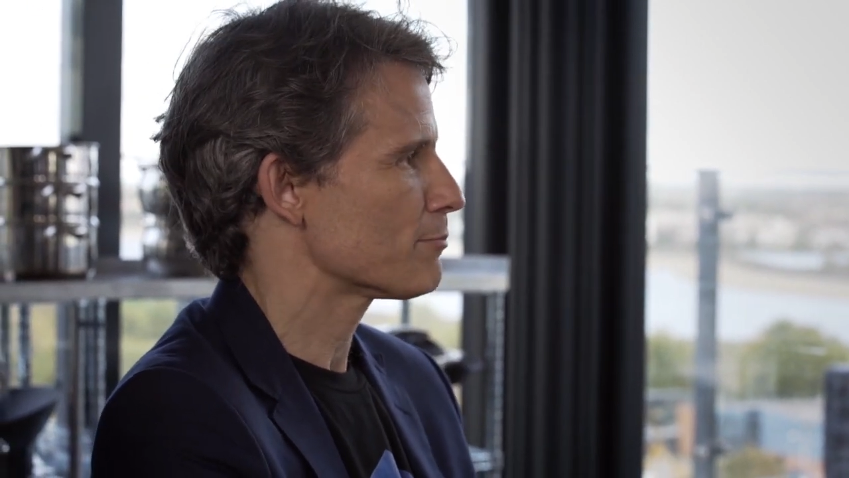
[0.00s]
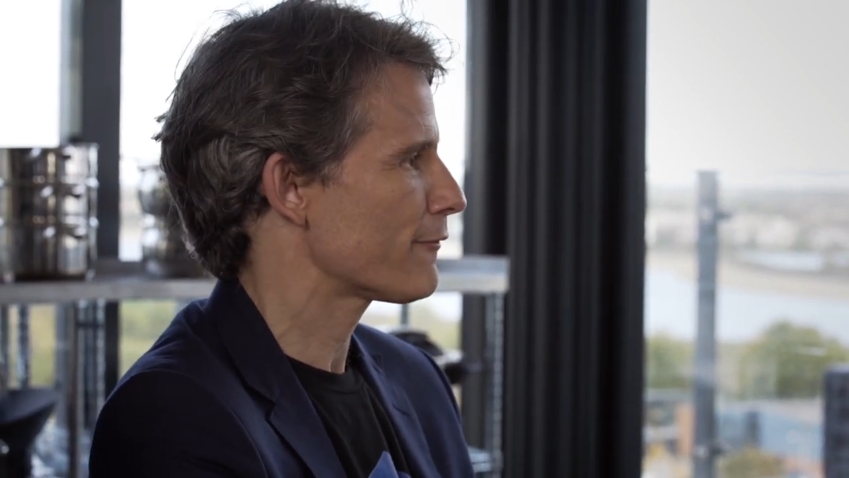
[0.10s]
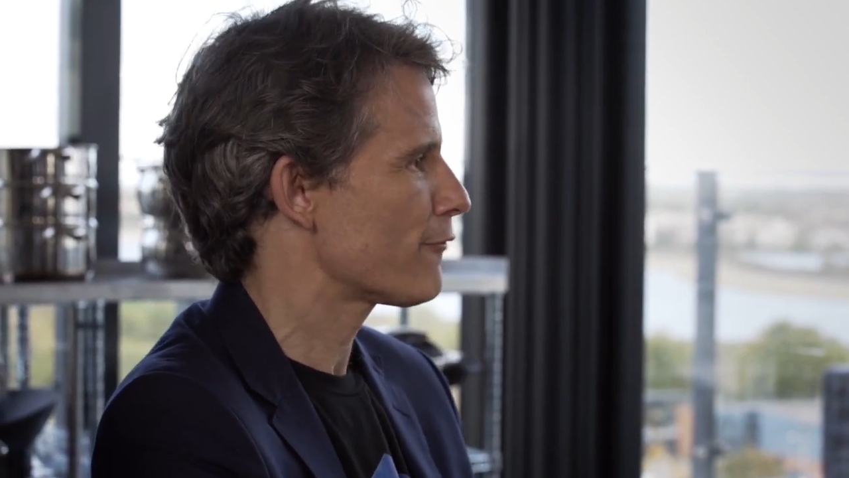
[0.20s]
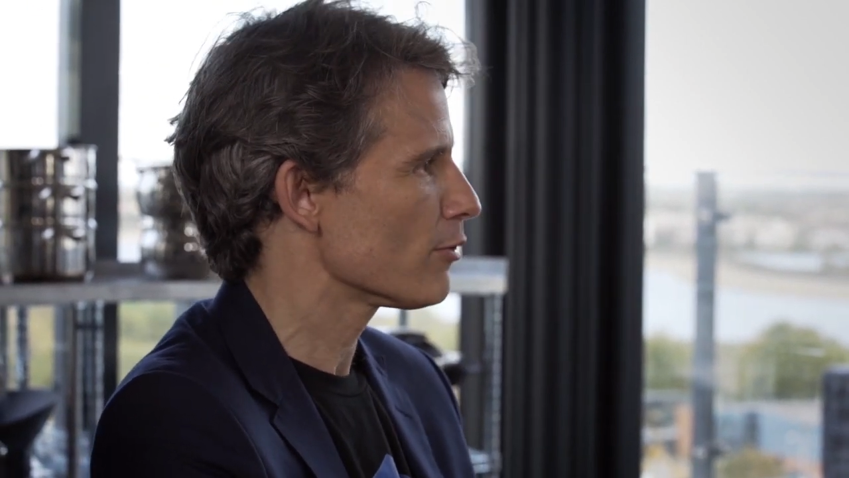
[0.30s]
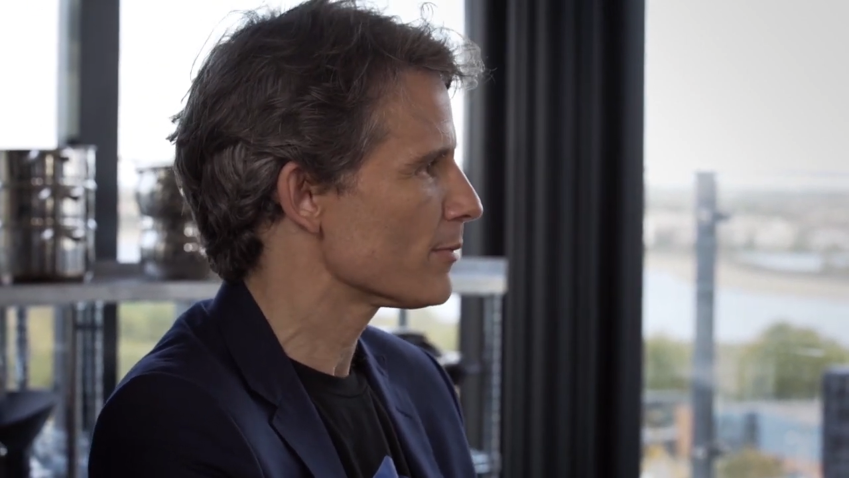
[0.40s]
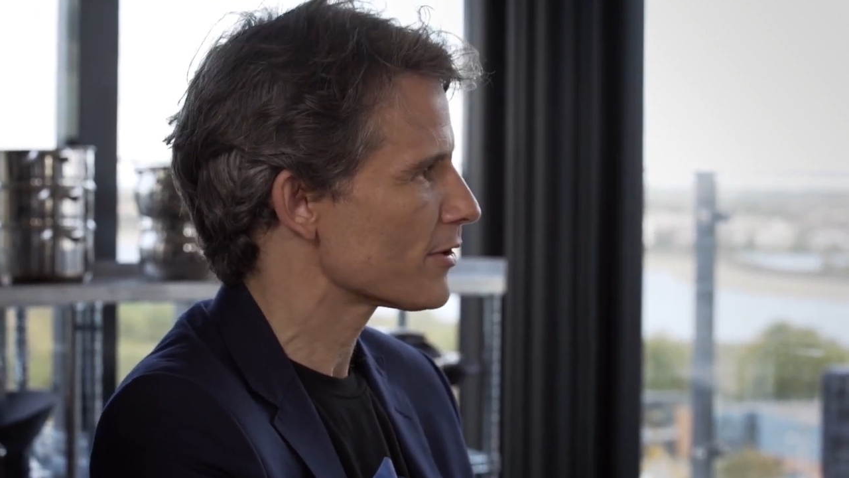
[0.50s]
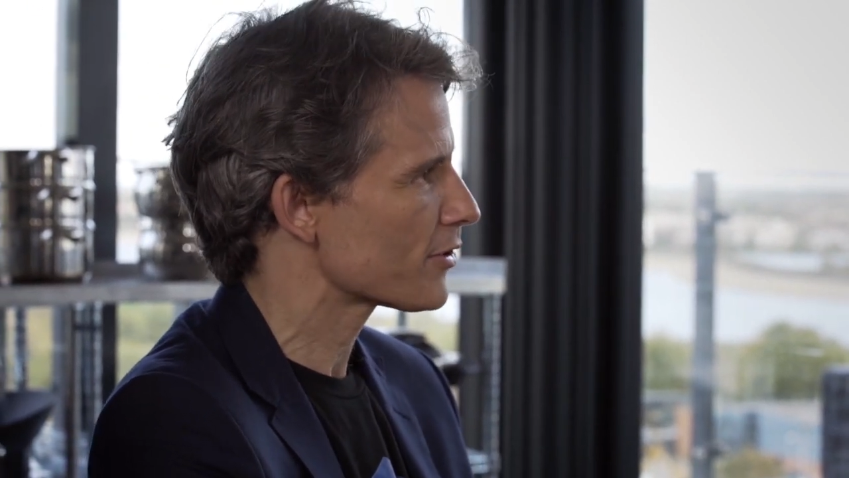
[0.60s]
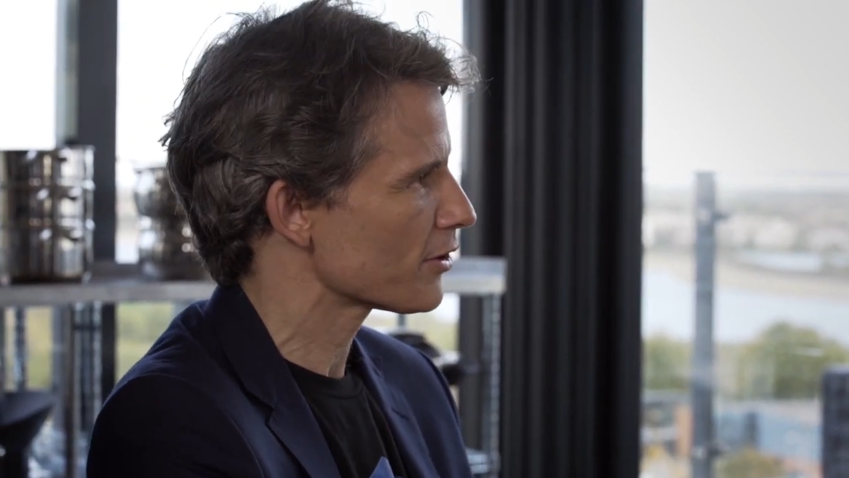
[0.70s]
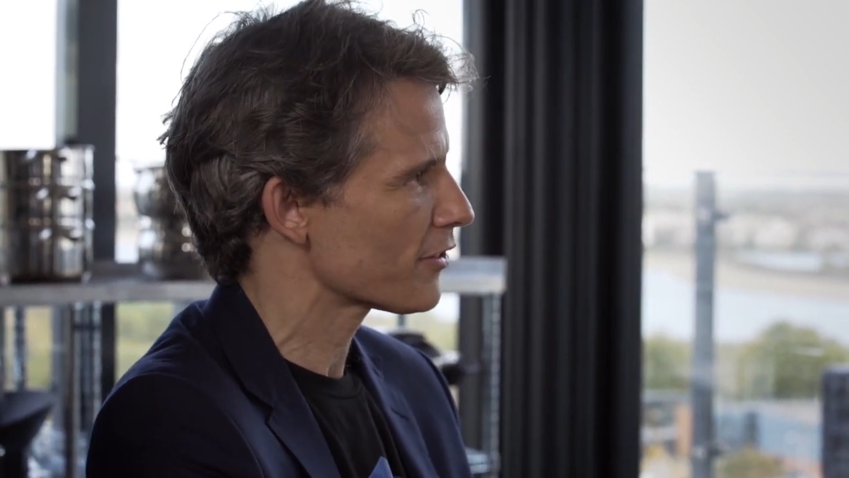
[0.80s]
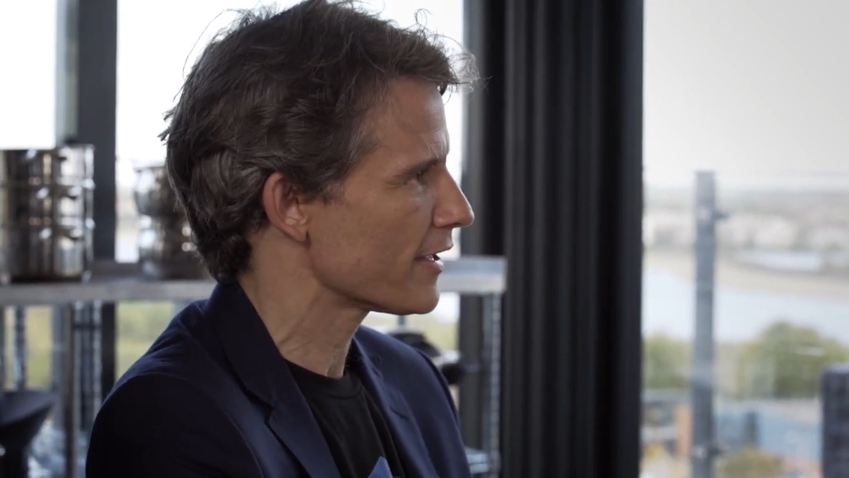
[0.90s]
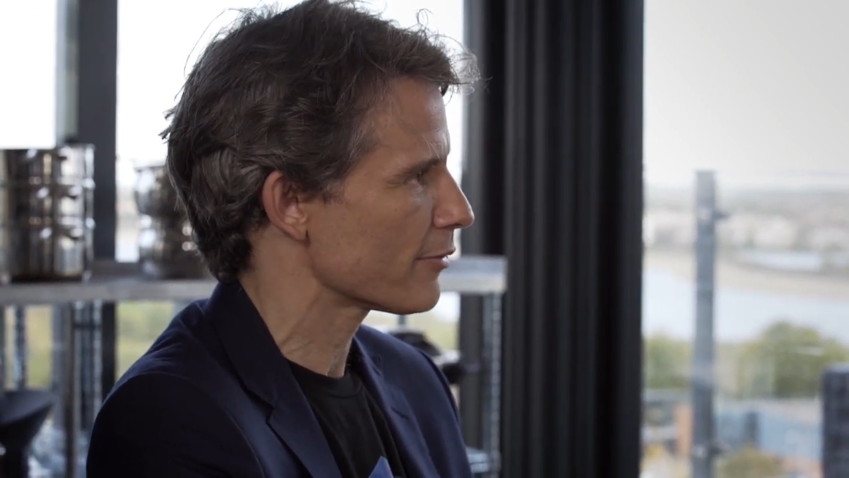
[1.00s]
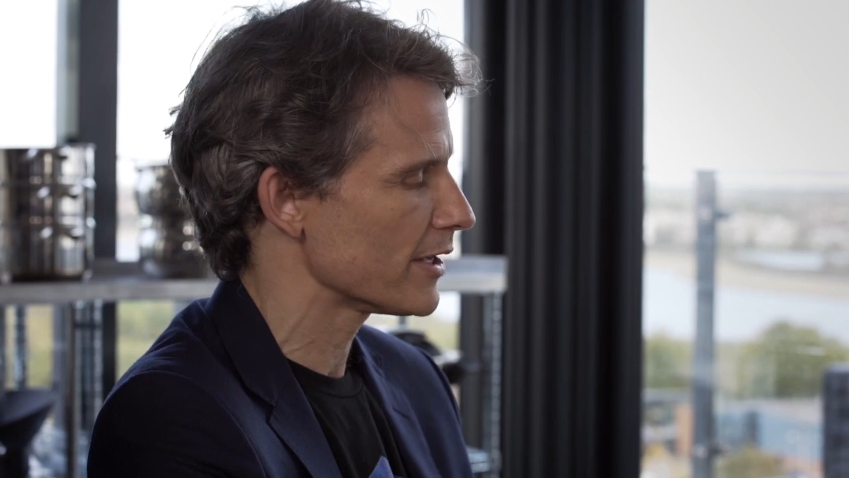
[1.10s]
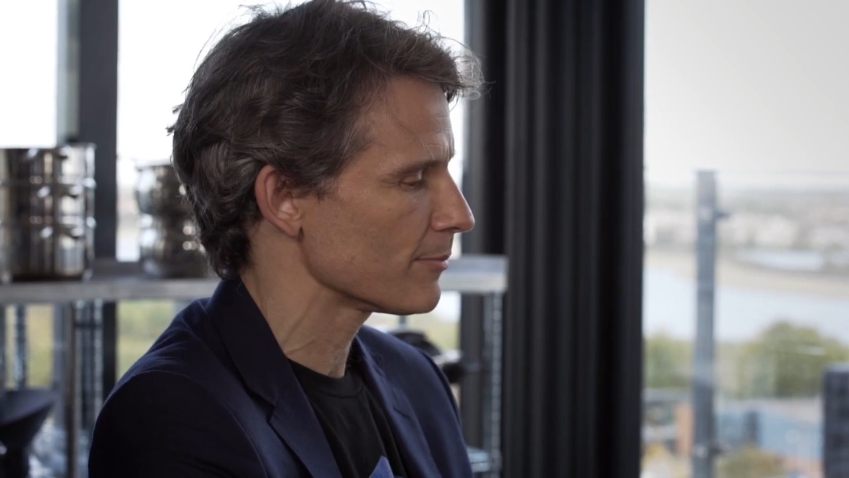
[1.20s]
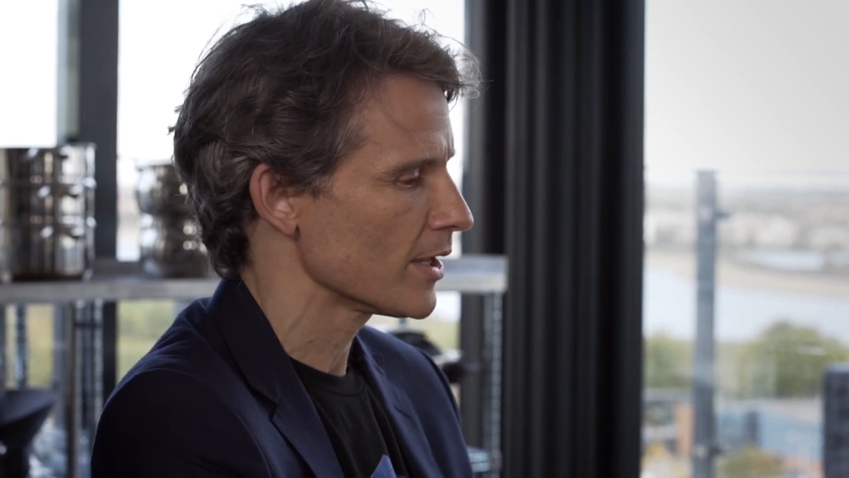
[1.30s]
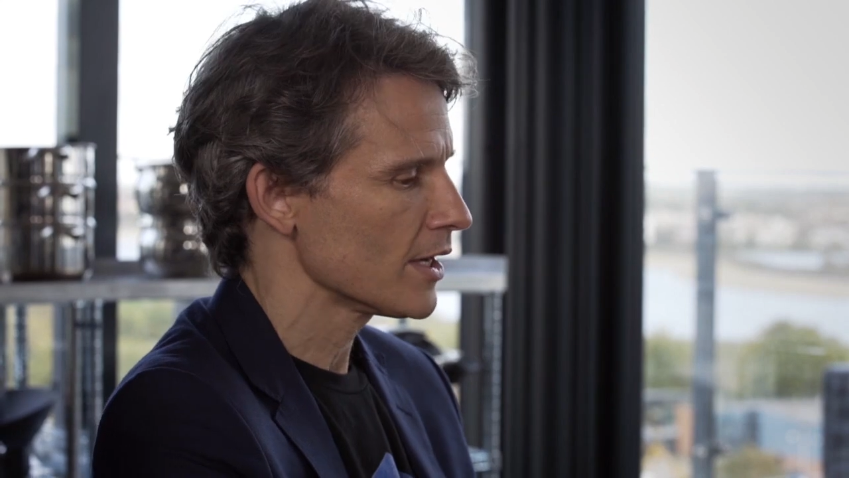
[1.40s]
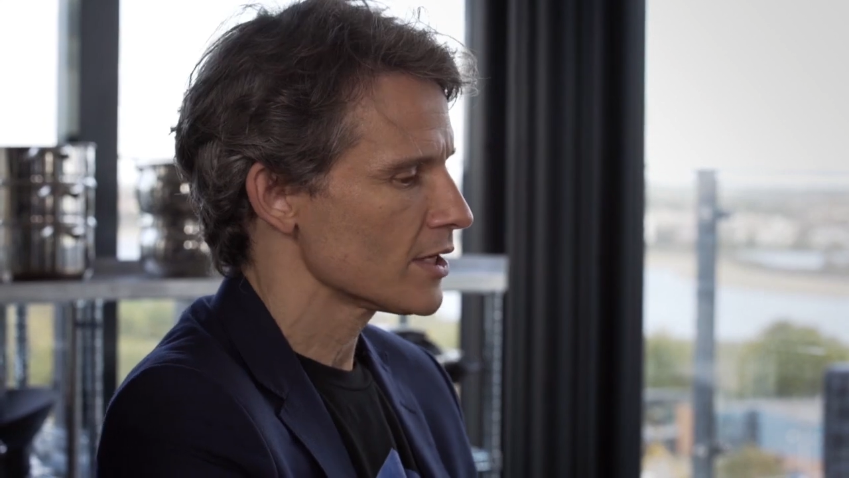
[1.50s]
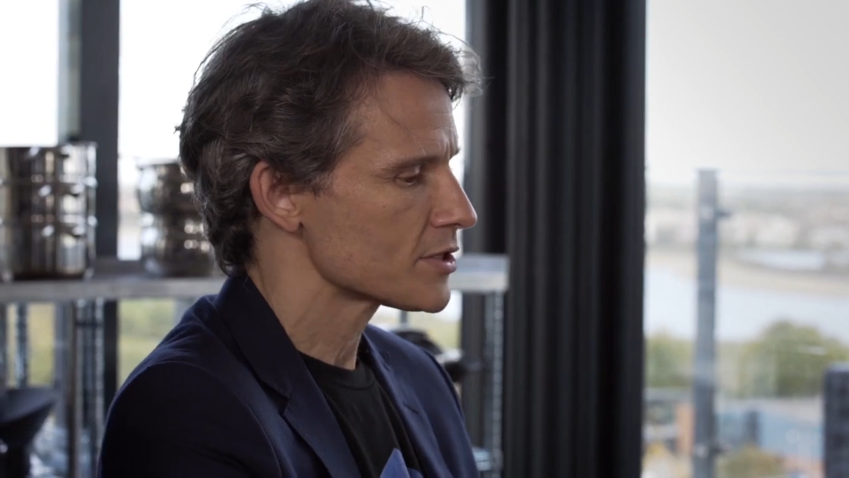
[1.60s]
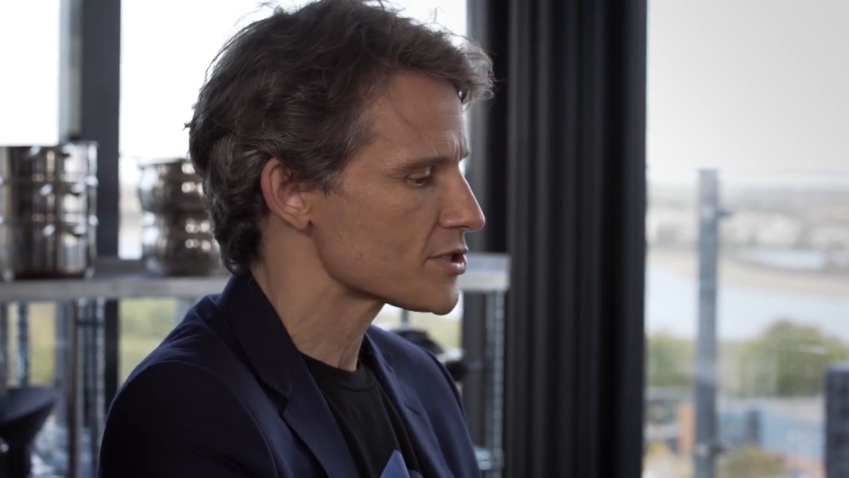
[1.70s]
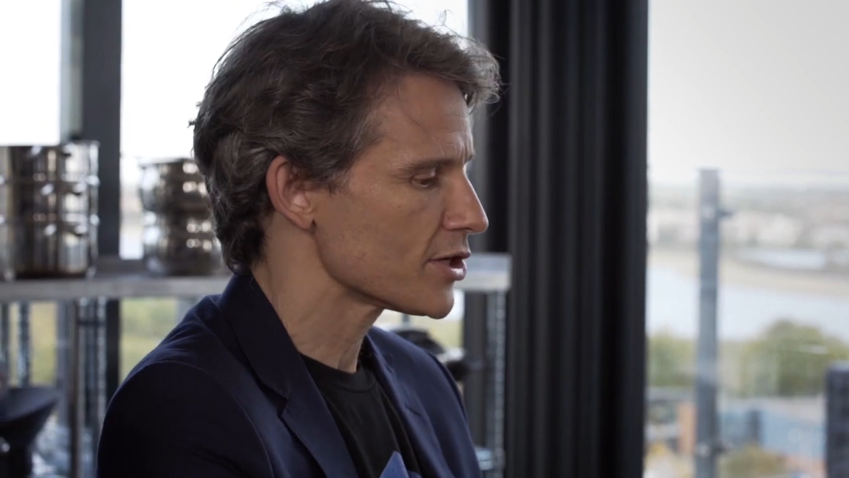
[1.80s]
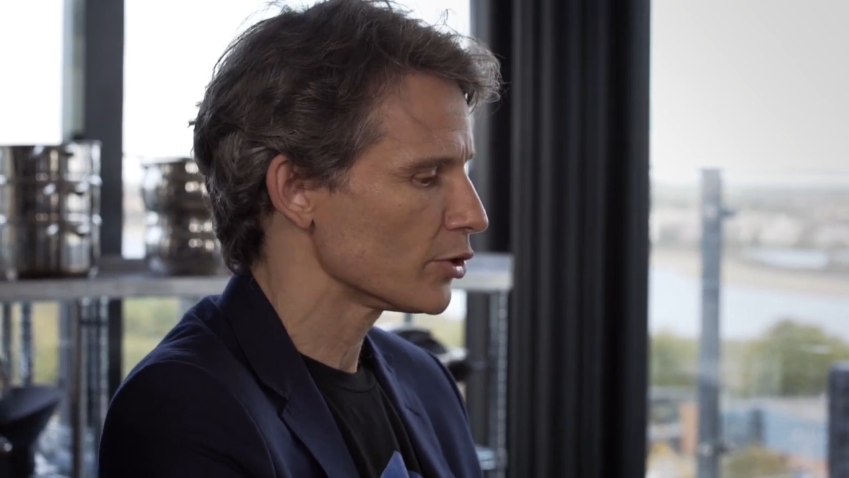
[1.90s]
performant than Ethereum.
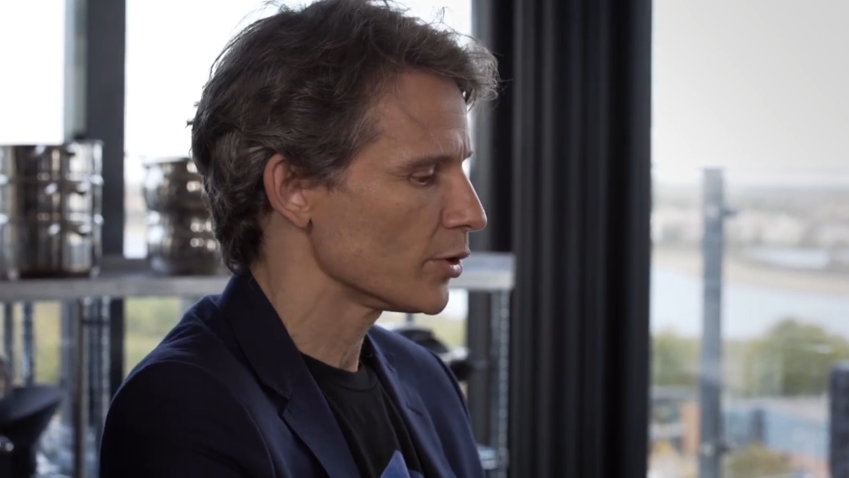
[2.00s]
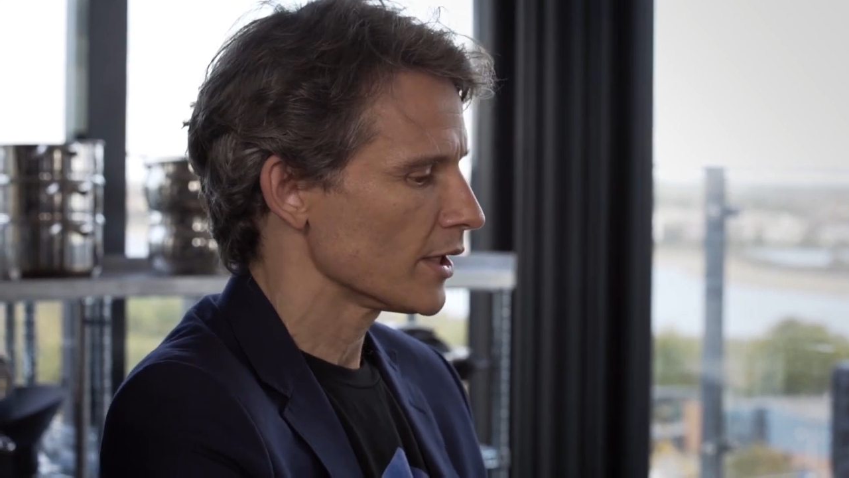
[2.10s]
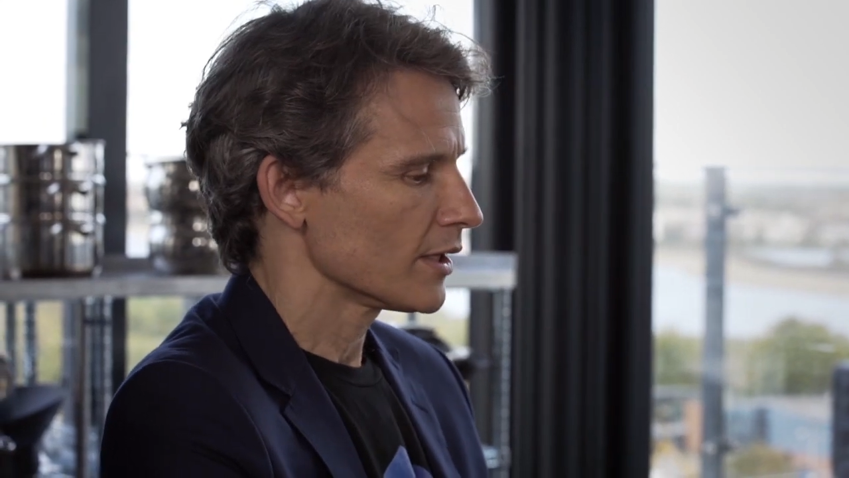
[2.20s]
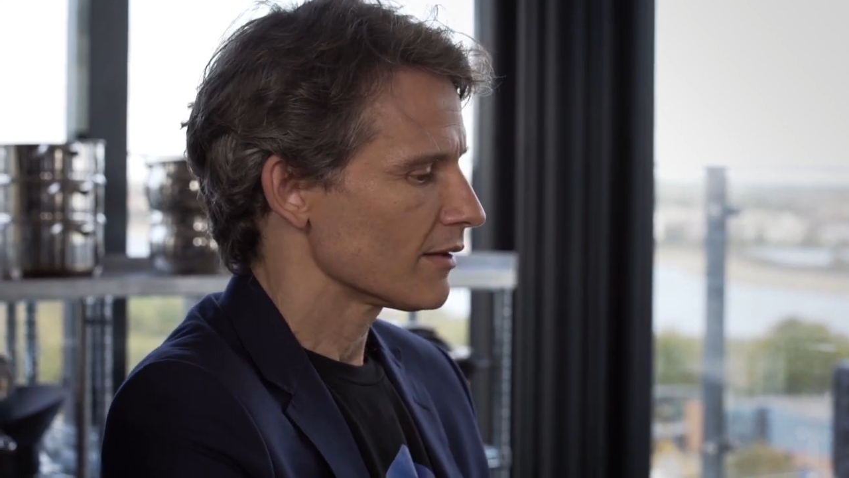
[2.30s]
So,